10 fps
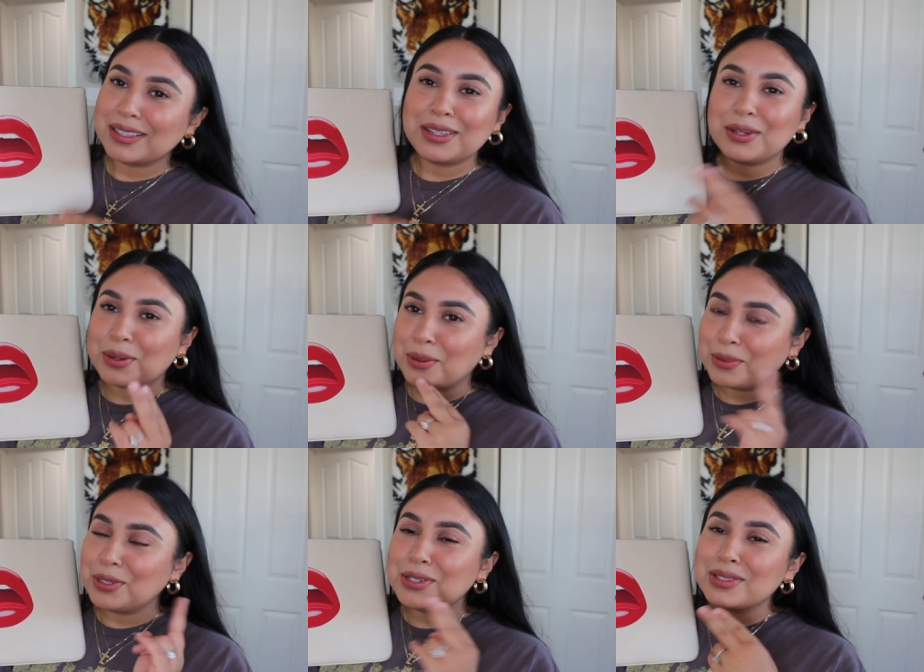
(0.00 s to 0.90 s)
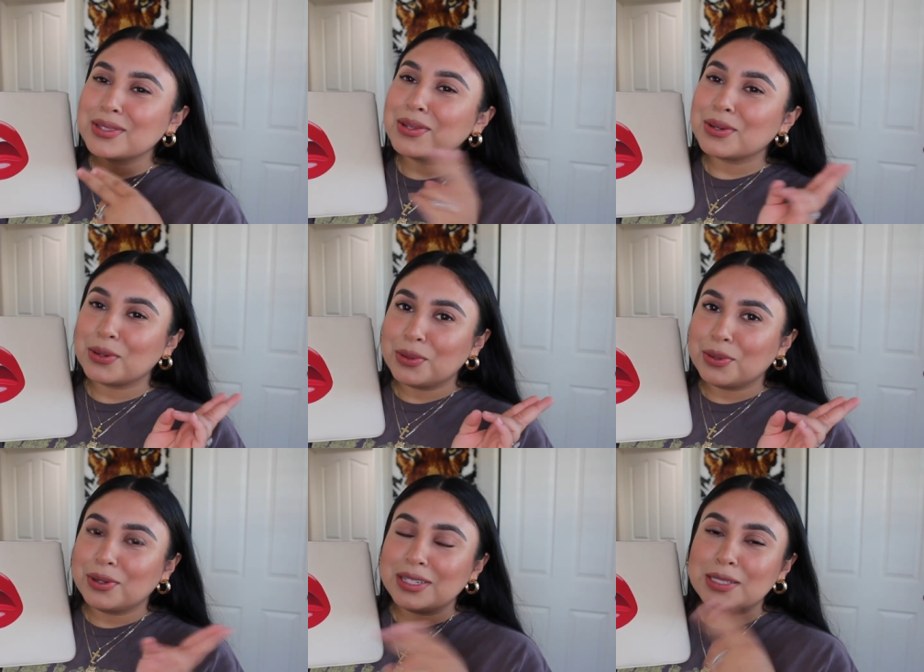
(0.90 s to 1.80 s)
you know, you just look
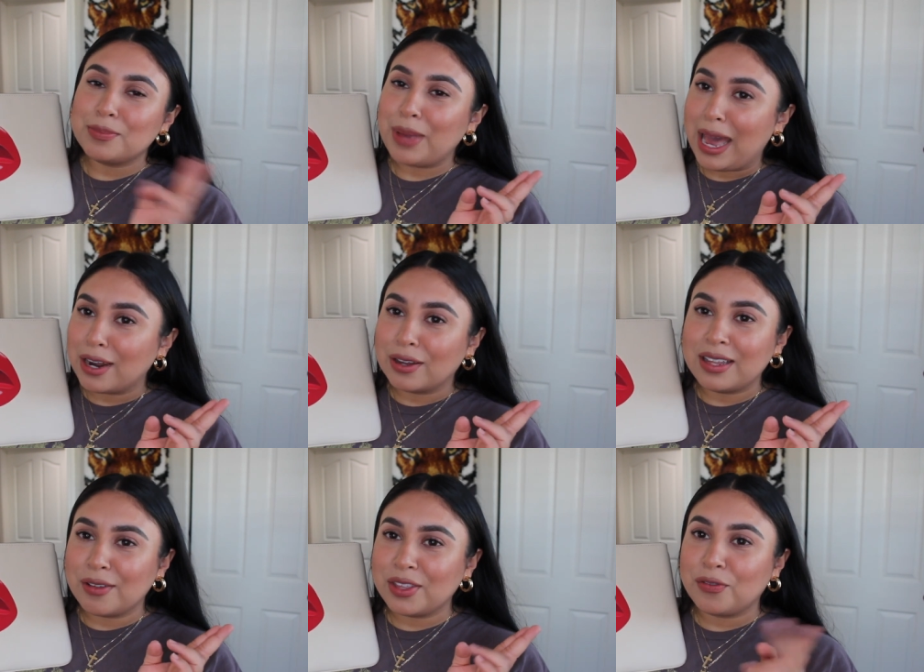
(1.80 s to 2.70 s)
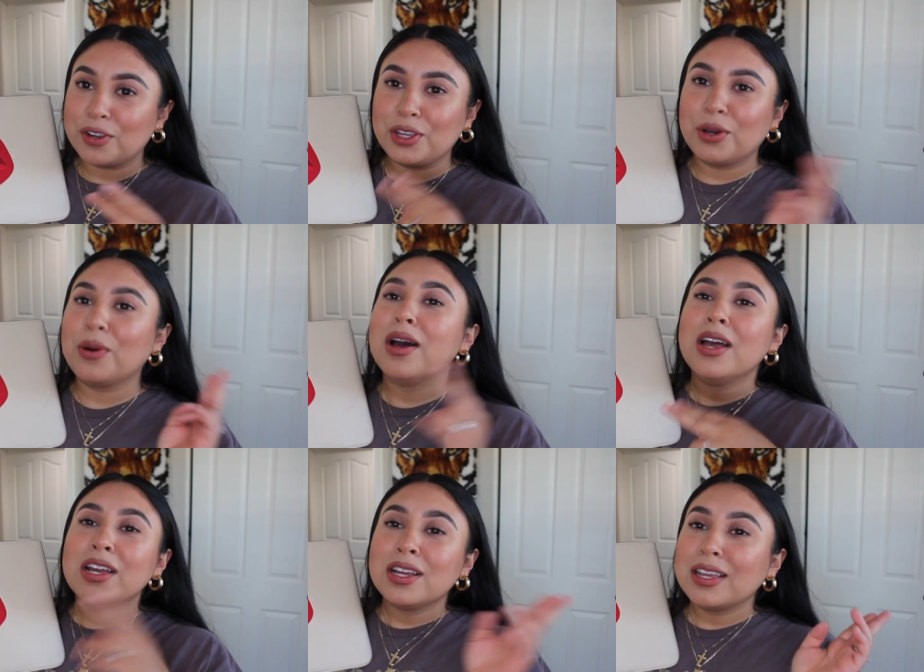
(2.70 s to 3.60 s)
cool. It's bad, unhealthy for you.
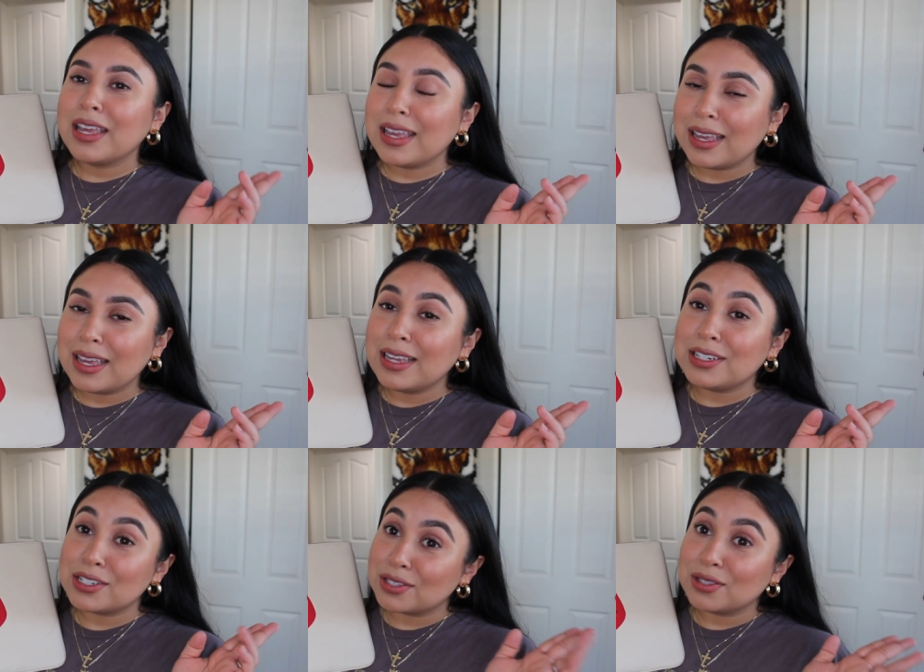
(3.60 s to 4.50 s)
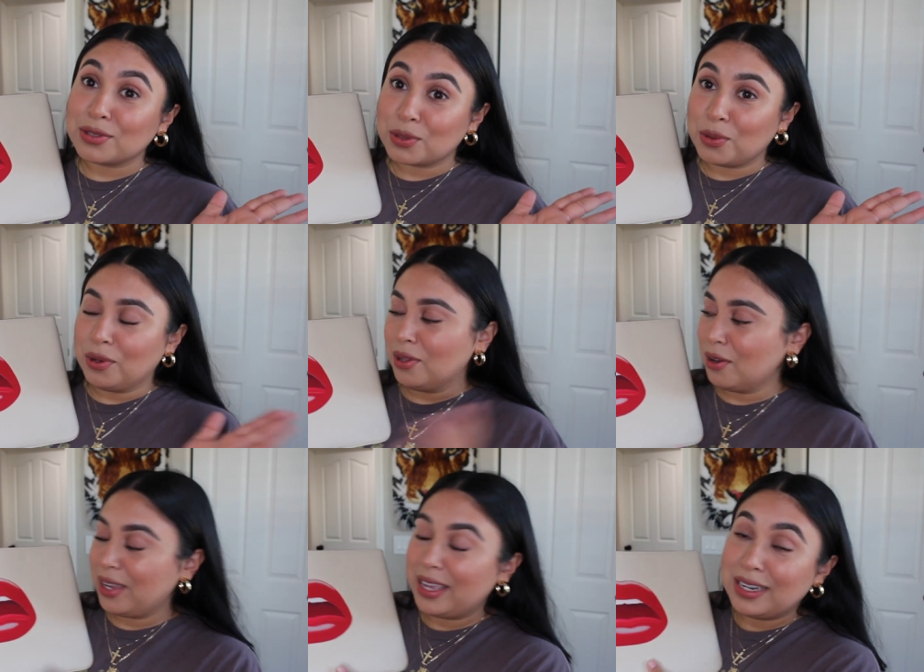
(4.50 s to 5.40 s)
It just looks cool.
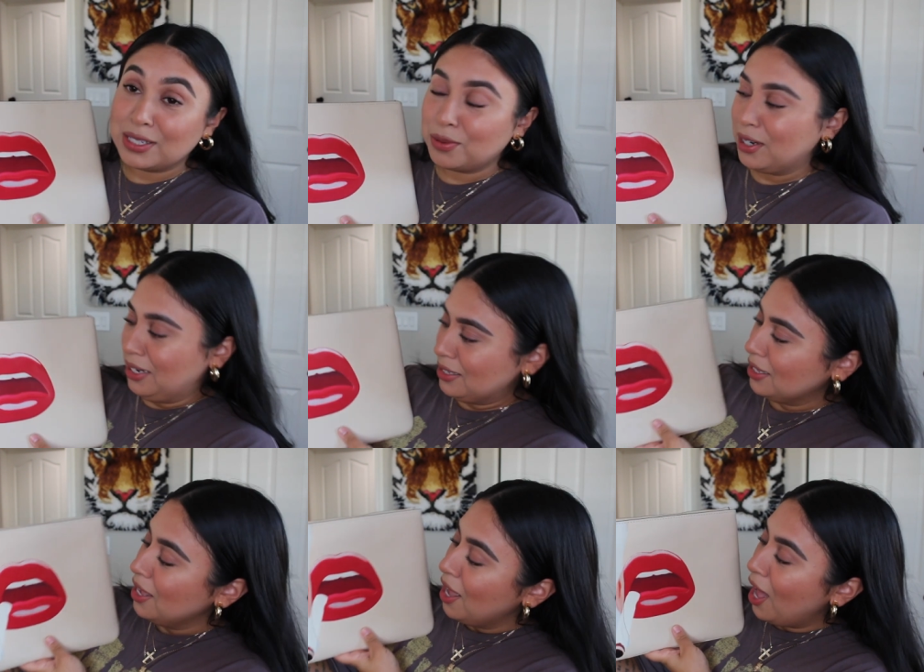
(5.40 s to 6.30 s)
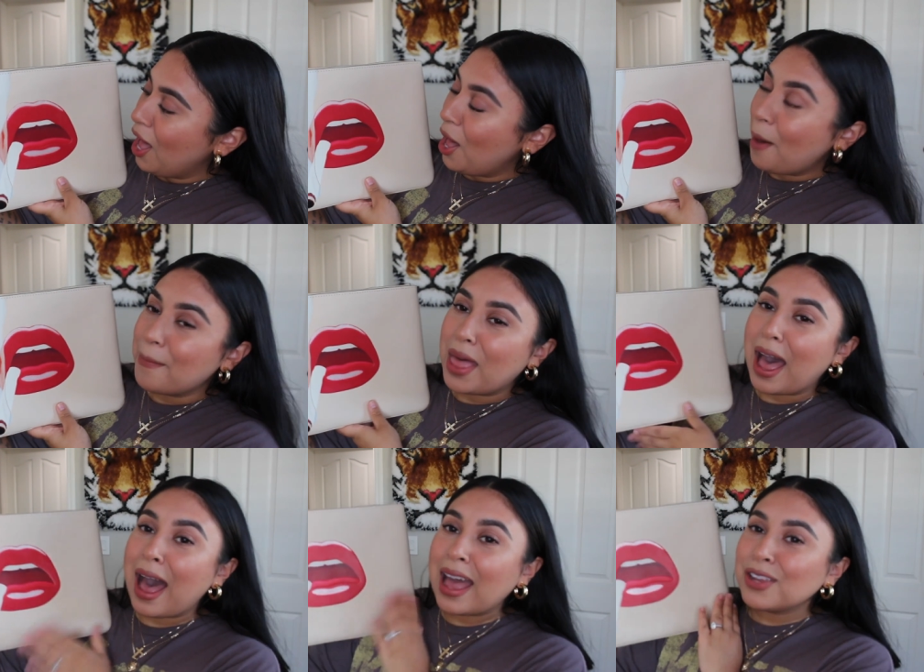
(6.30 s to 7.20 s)
Okay, it is what it is. Um,
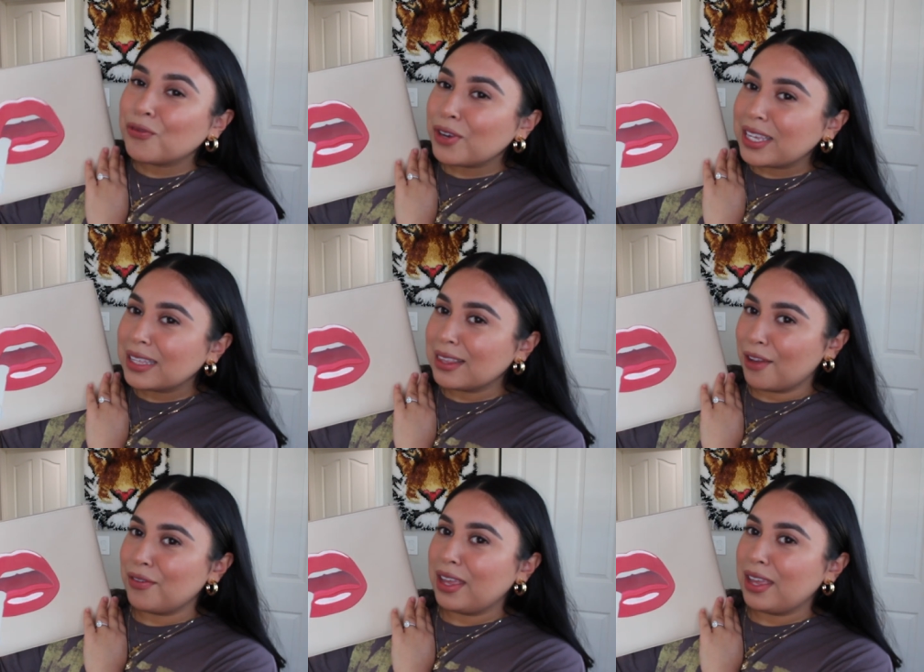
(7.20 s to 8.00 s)
I freaking love